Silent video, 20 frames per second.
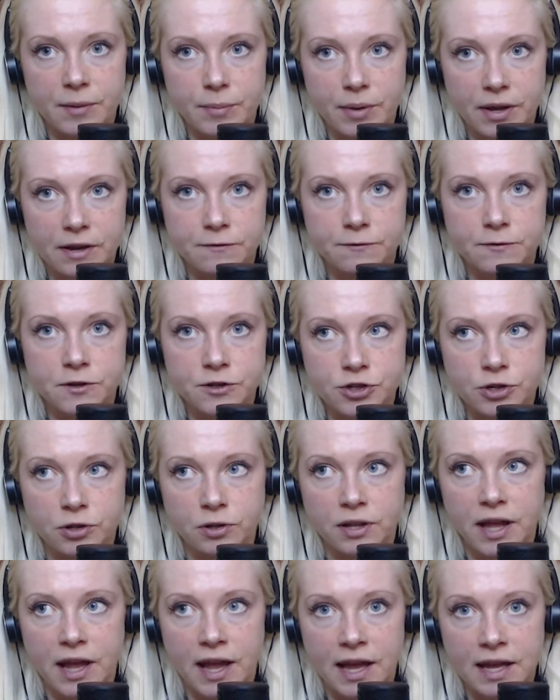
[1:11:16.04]
very
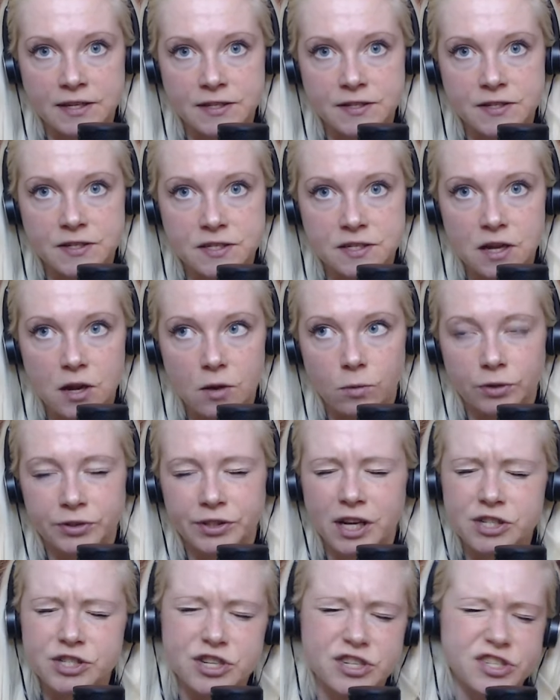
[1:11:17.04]
beneficial as well
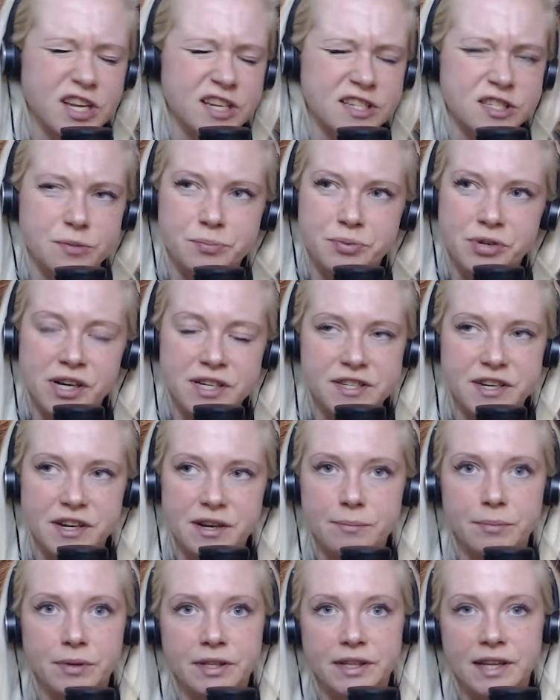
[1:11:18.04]
not just as a
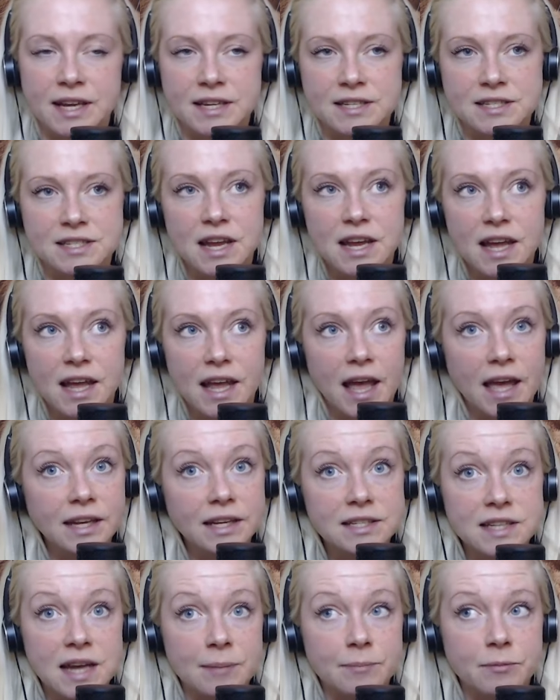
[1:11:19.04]
president but as
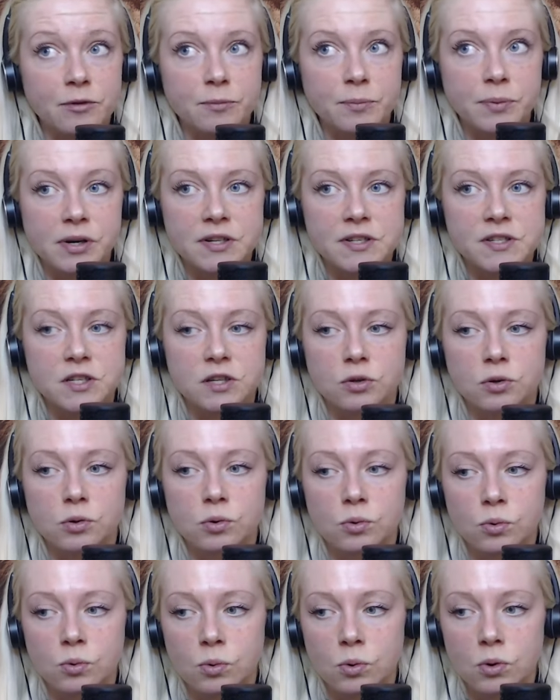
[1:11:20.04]
any type of person
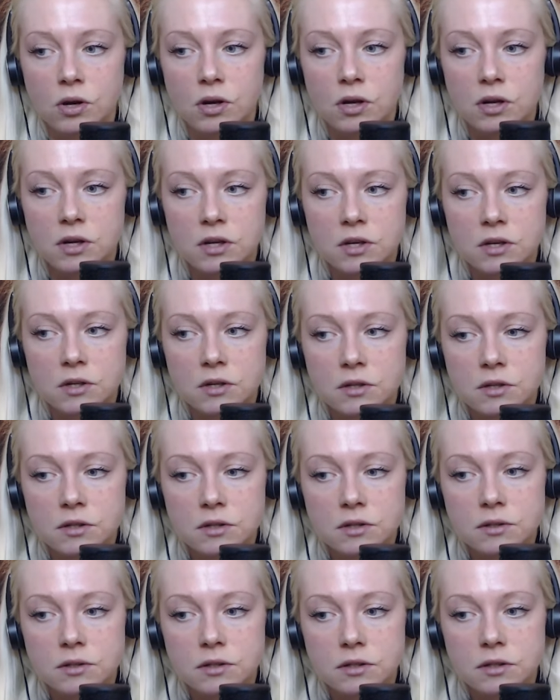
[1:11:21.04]
who
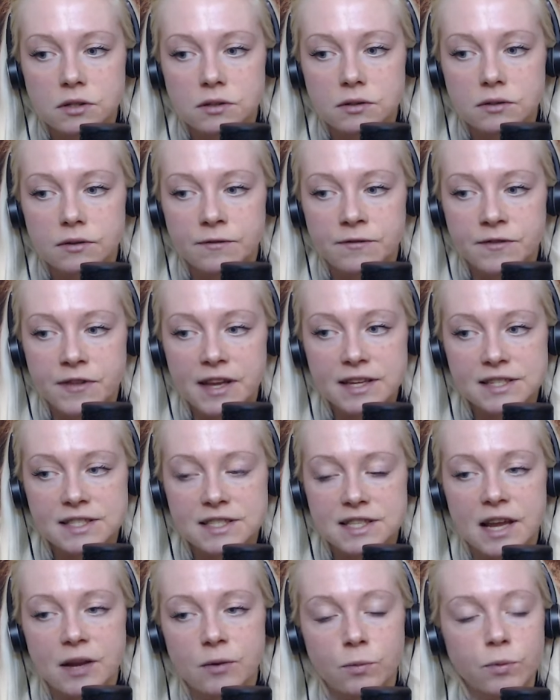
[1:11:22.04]
thinks
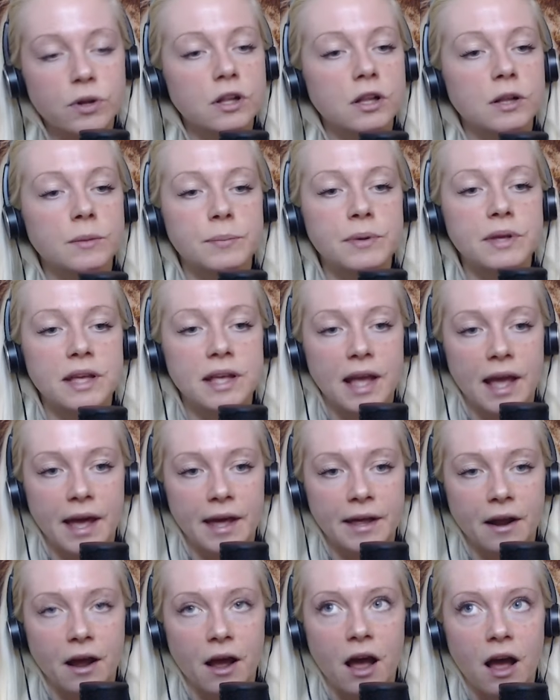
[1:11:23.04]
they will be
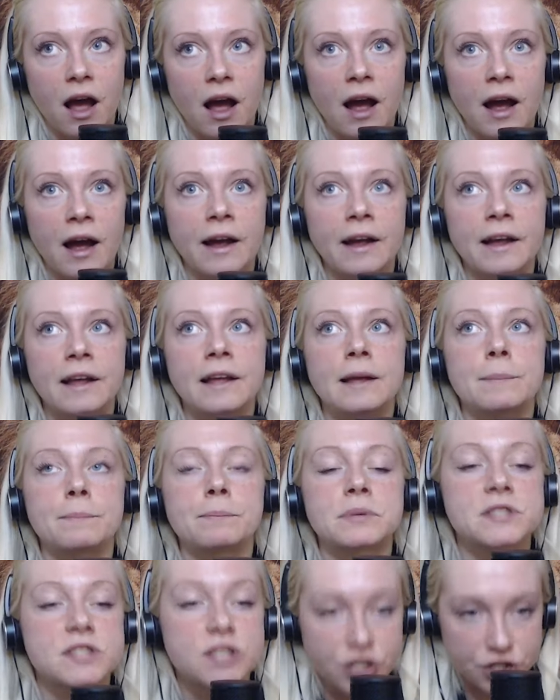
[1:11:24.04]
at a high
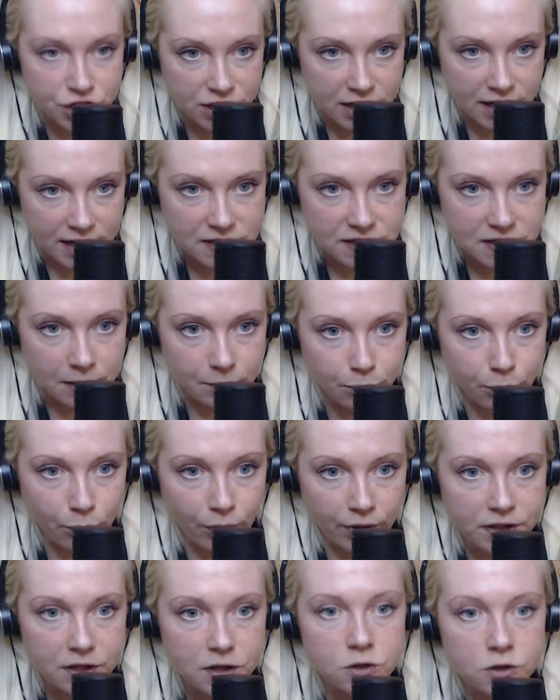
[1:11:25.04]
position at some
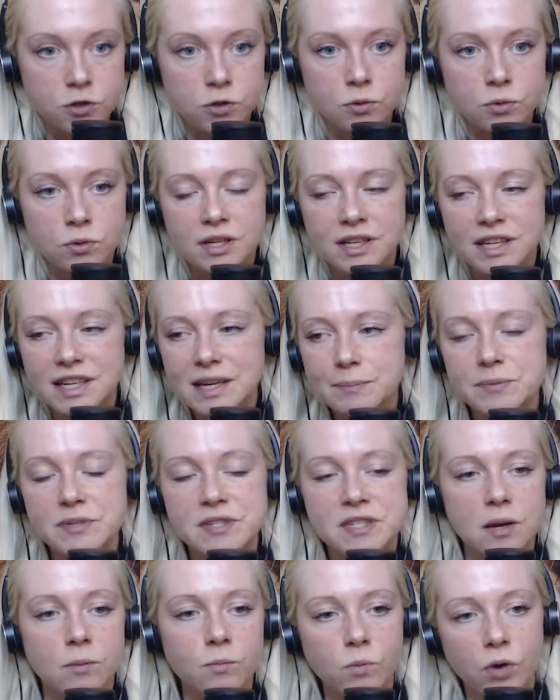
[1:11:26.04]
point to keep
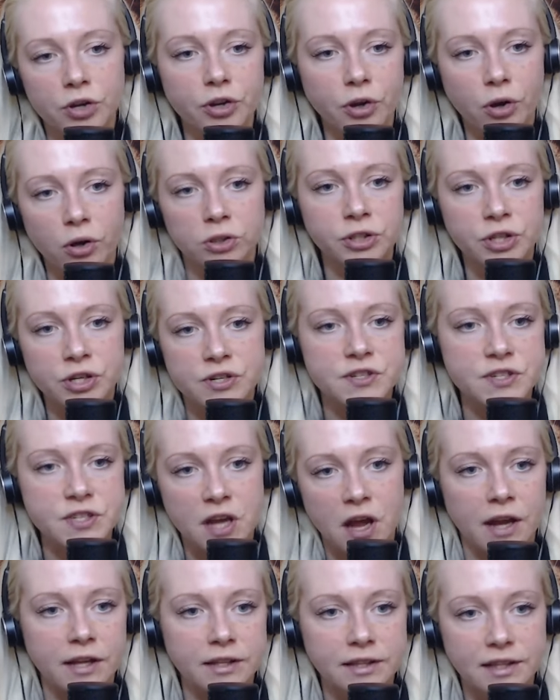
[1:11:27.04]
someone on your
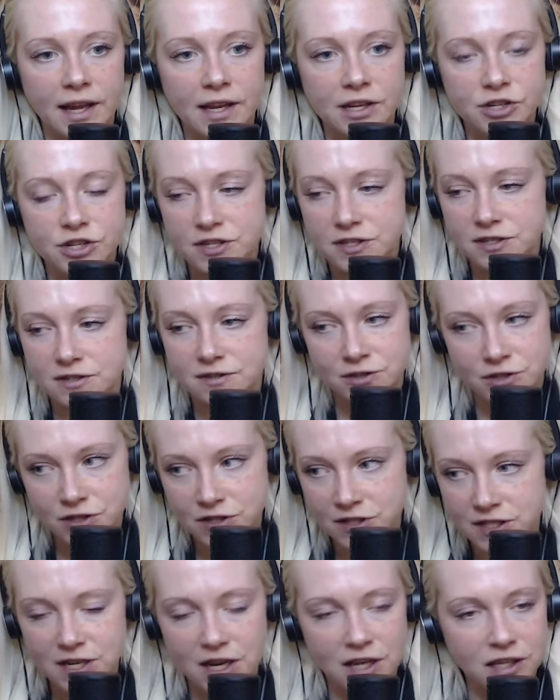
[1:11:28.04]
side and just
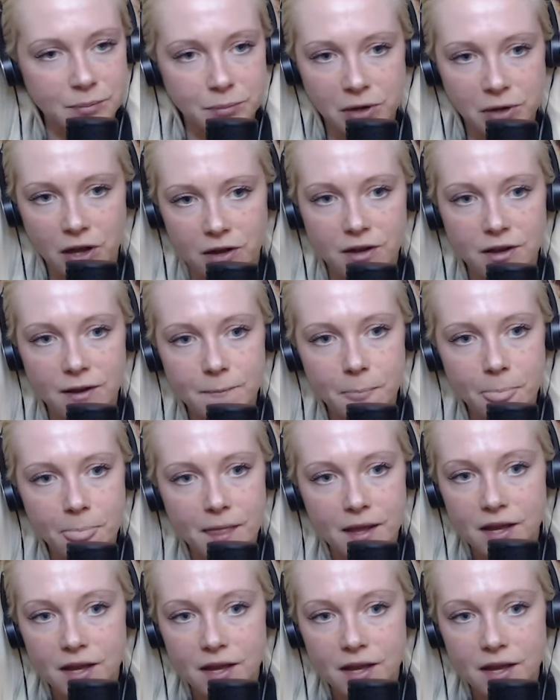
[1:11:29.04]
just tell them look